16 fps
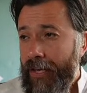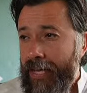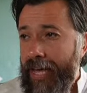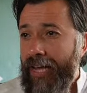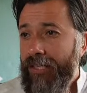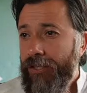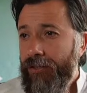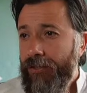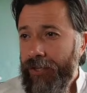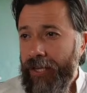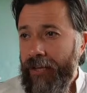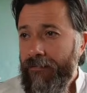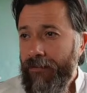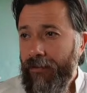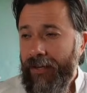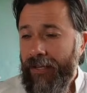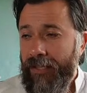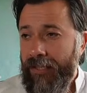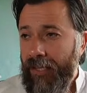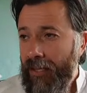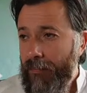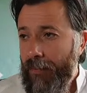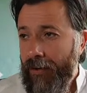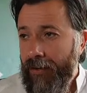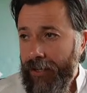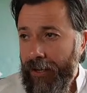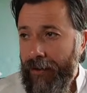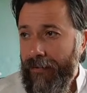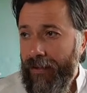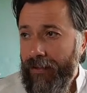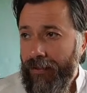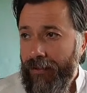He answers him from his set-apart
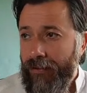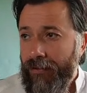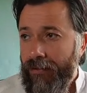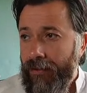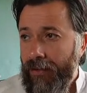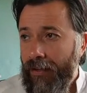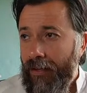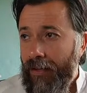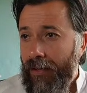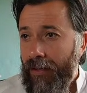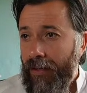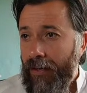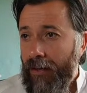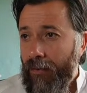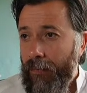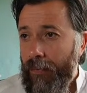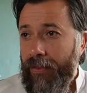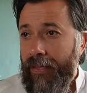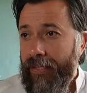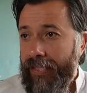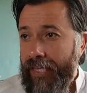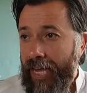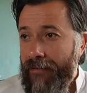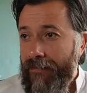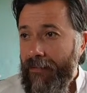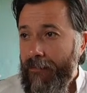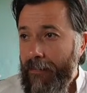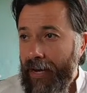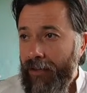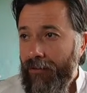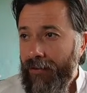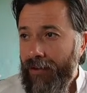heavens, with the saving
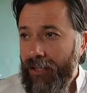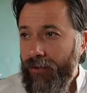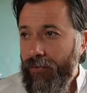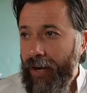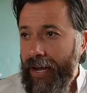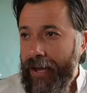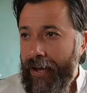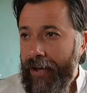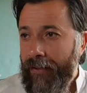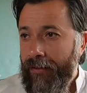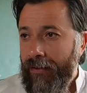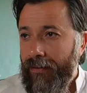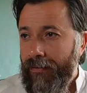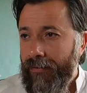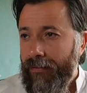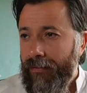might of his right hand.